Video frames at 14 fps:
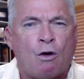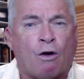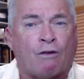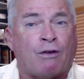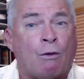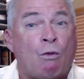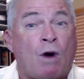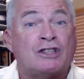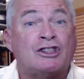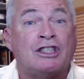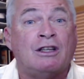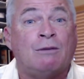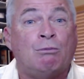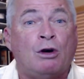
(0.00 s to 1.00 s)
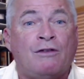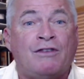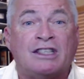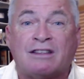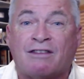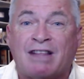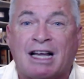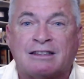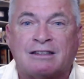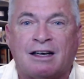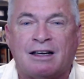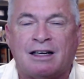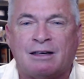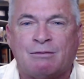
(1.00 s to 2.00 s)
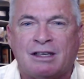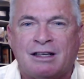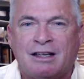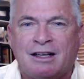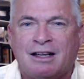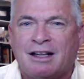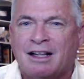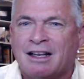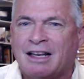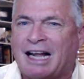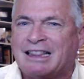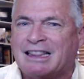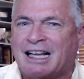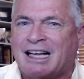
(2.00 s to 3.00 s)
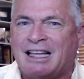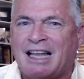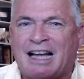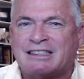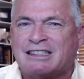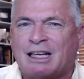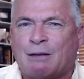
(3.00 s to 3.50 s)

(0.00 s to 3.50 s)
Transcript: or from watching the movies of that time, like the classic